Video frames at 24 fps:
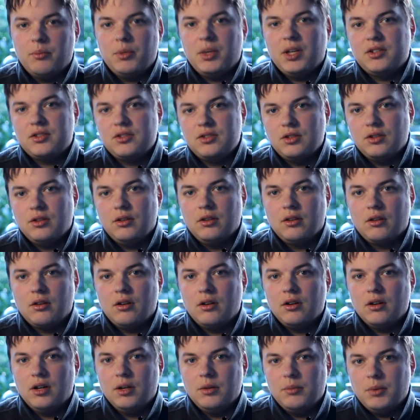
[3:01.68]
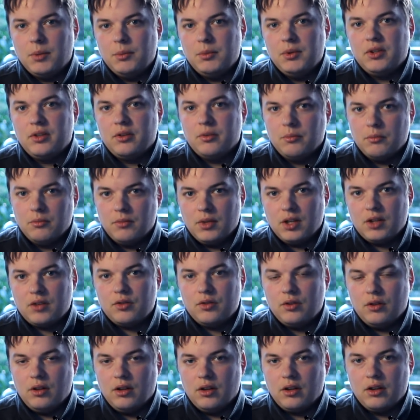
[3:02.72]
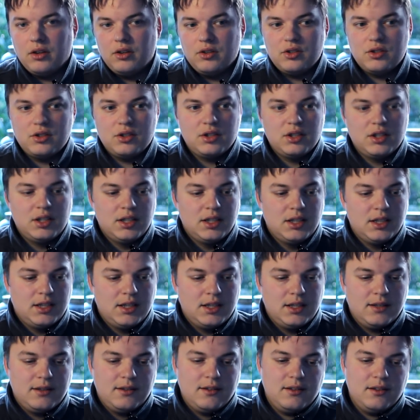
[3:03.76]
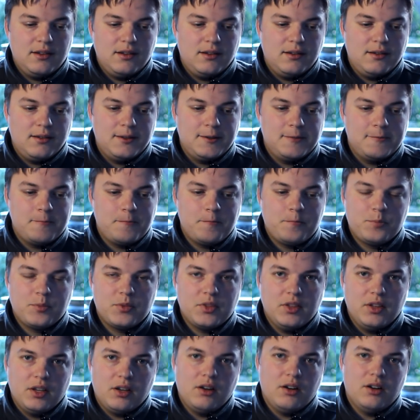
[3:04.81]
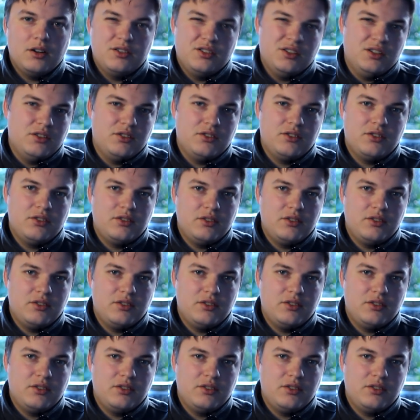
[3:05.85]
a passenger in the car and maybe some extra luggage, the car does